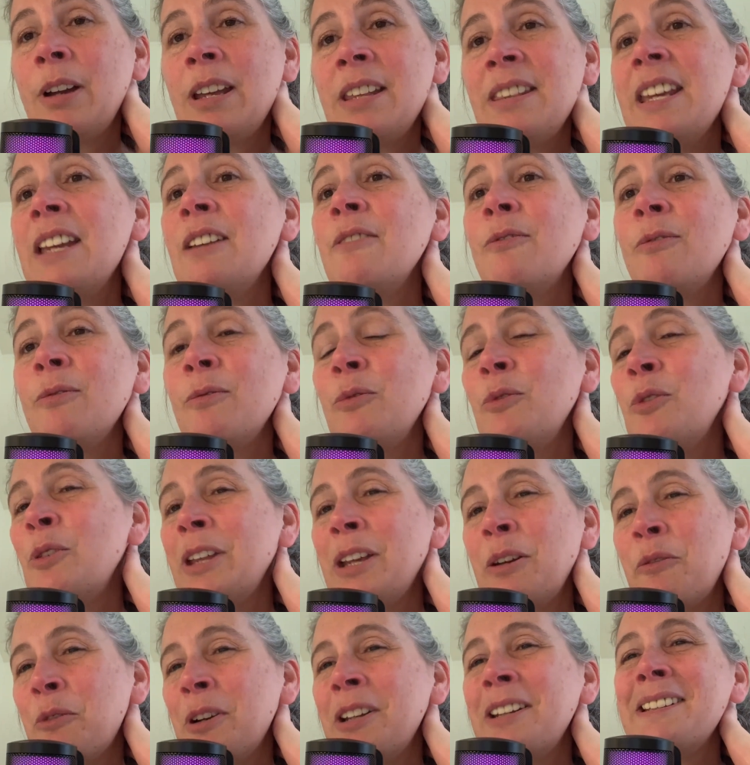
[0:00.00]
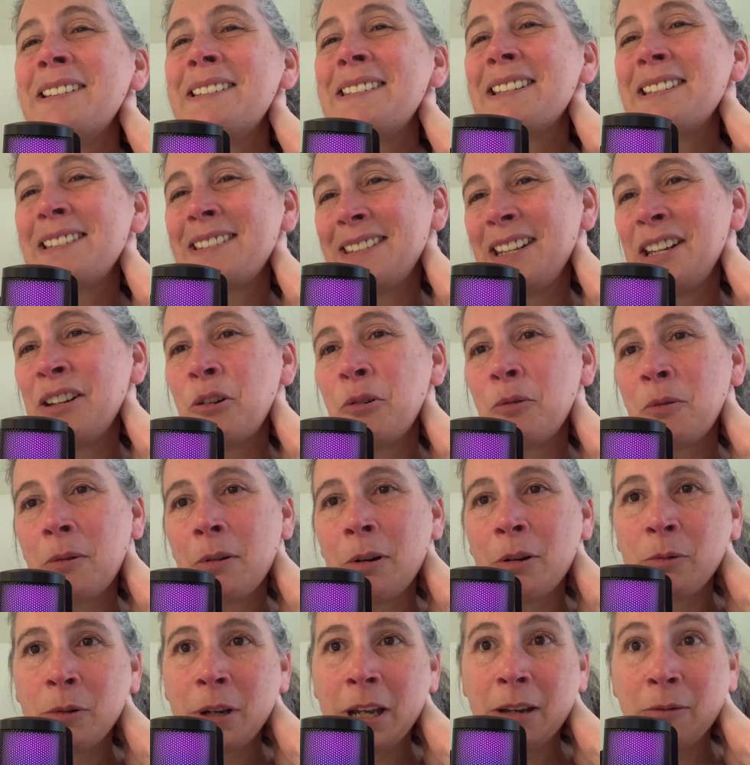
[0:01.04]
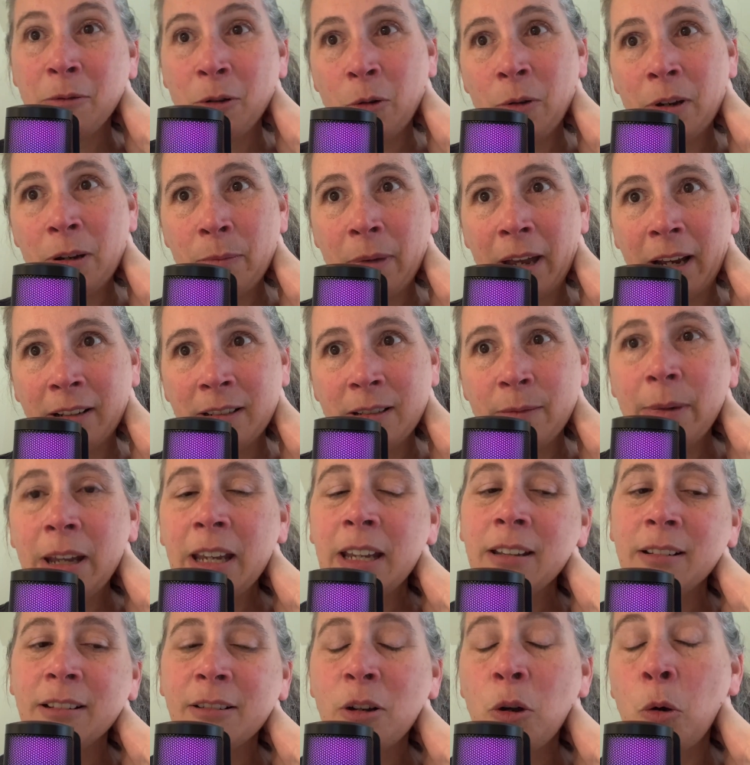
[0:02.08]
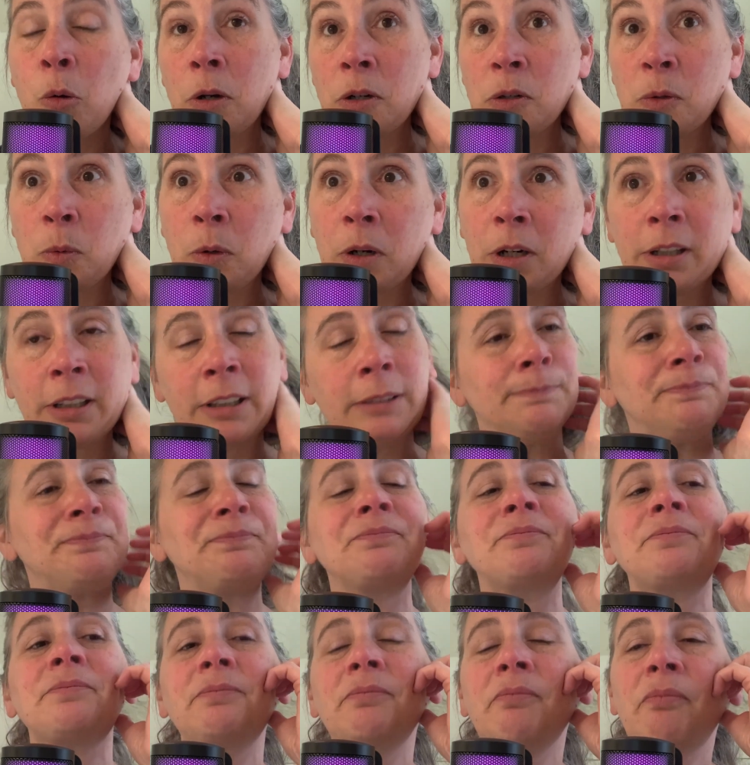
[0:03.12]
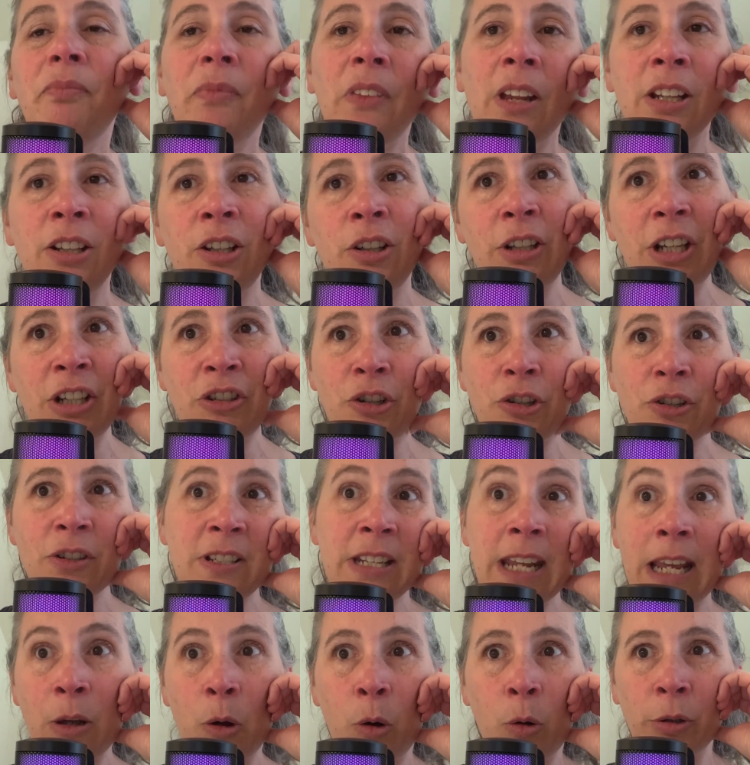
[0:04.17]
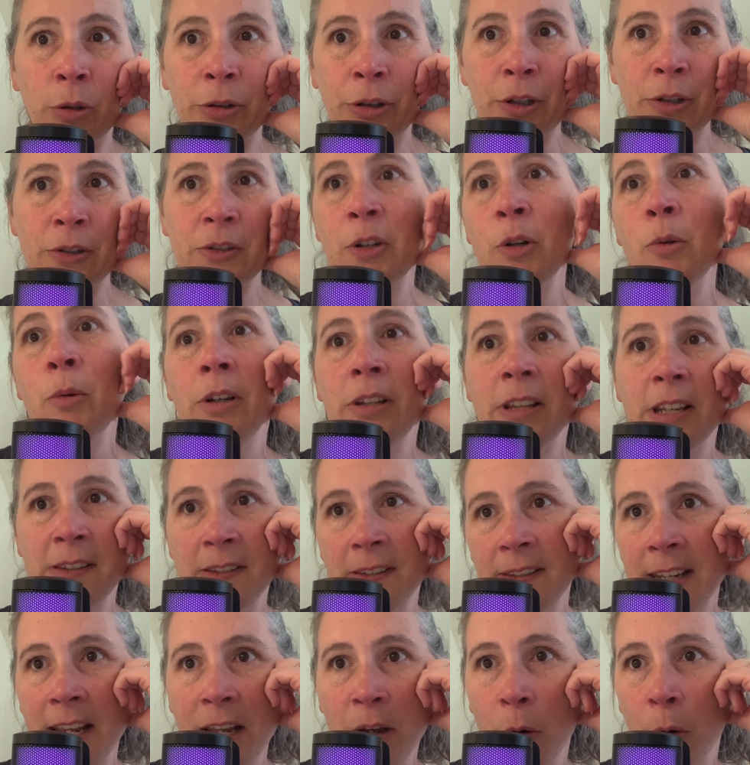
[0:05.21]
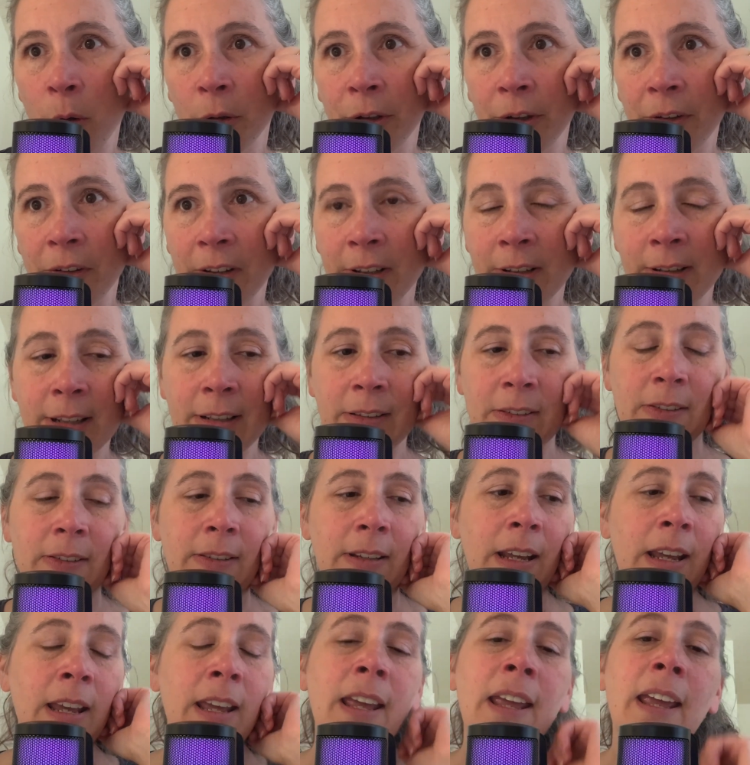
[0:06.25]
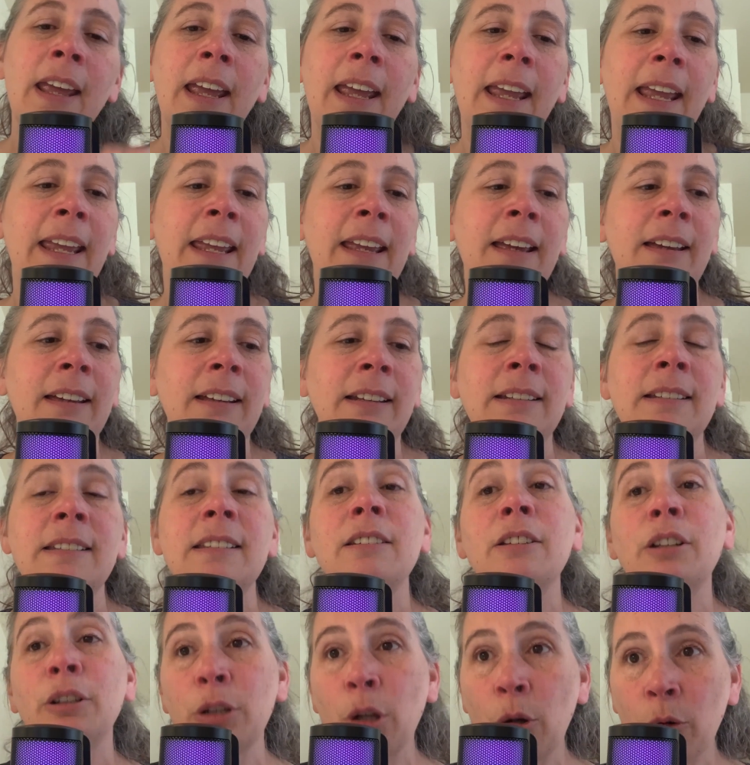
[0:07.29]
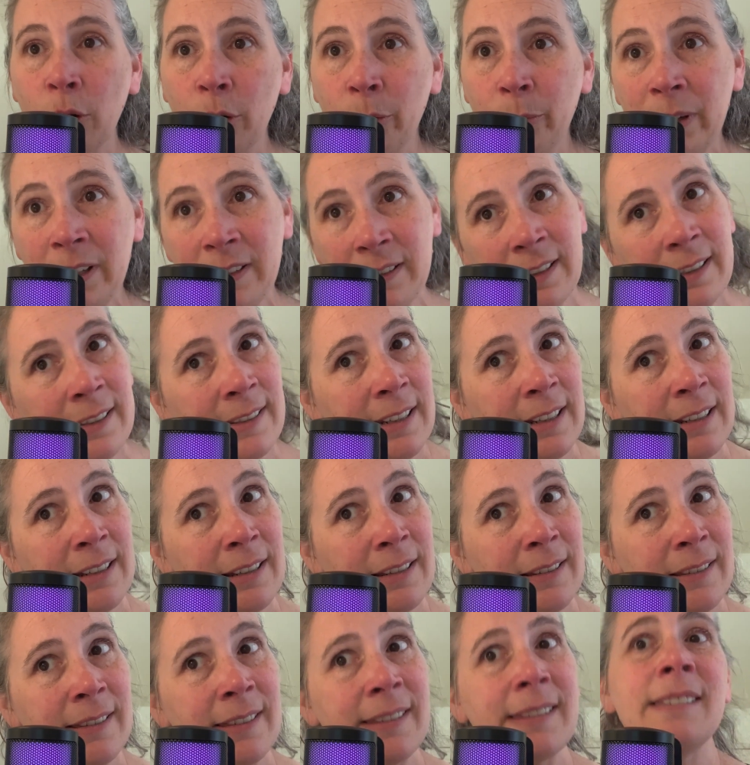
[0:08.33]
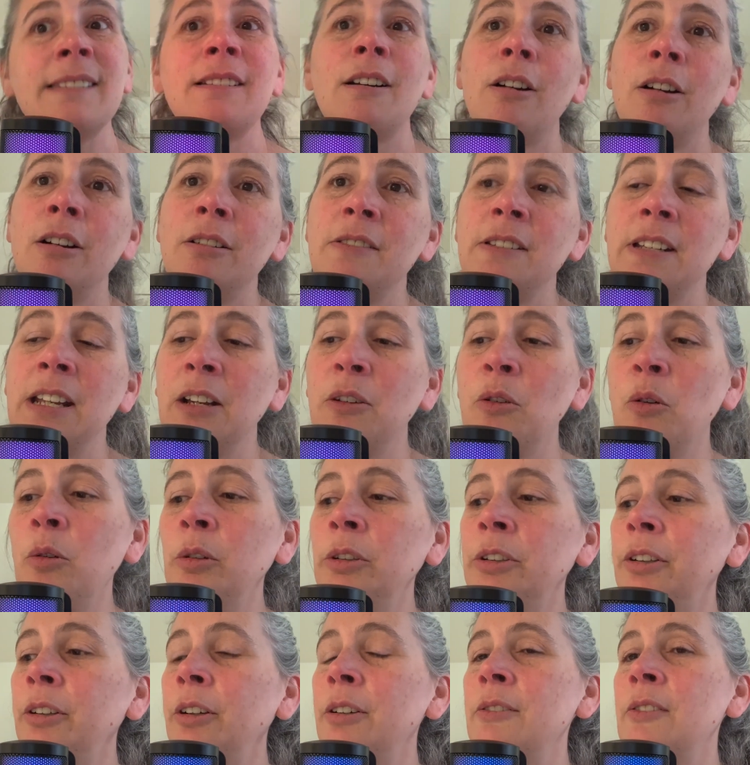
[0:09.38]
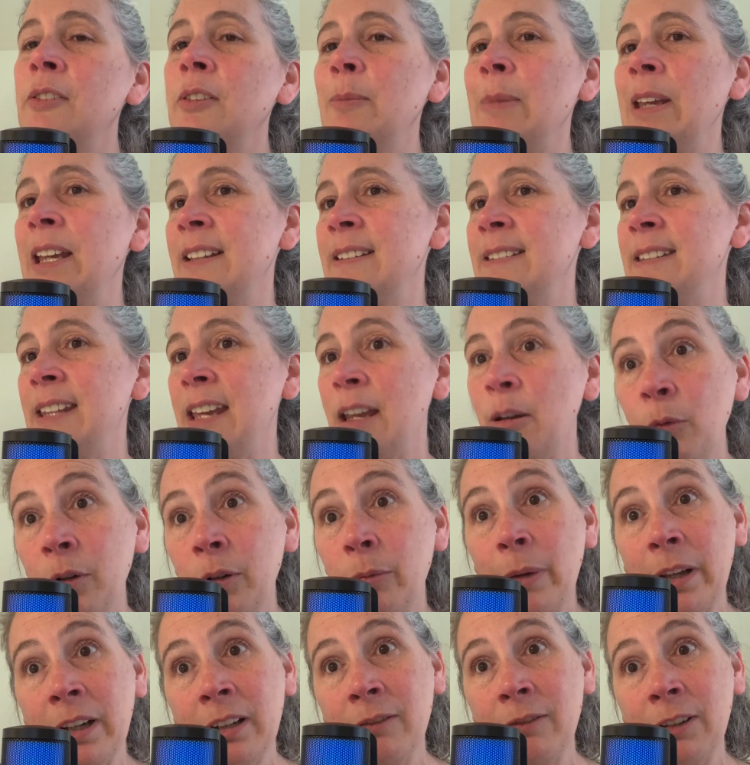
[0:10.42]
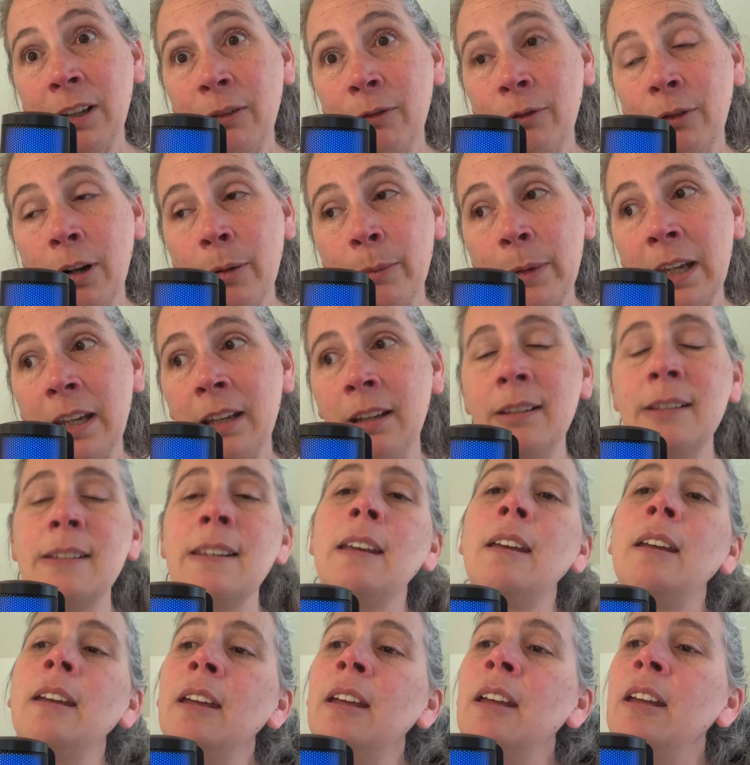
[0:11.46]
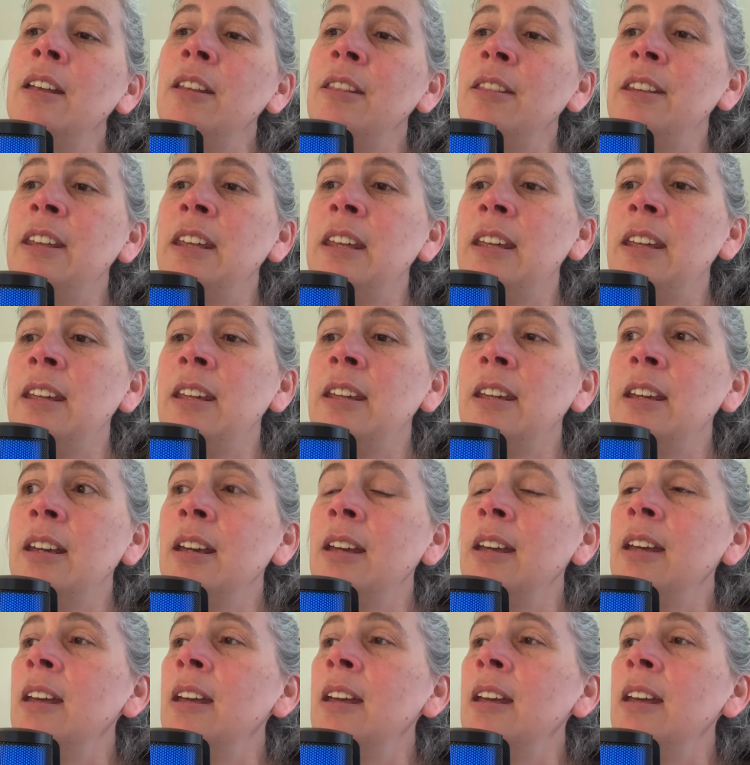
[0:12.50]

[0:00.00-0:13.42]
thing. What is this? Okay, going back to my coursework, you need your stakeholders. Who are the stakeholders in this? And the local businesses are stakeholders because they would benefit from it. The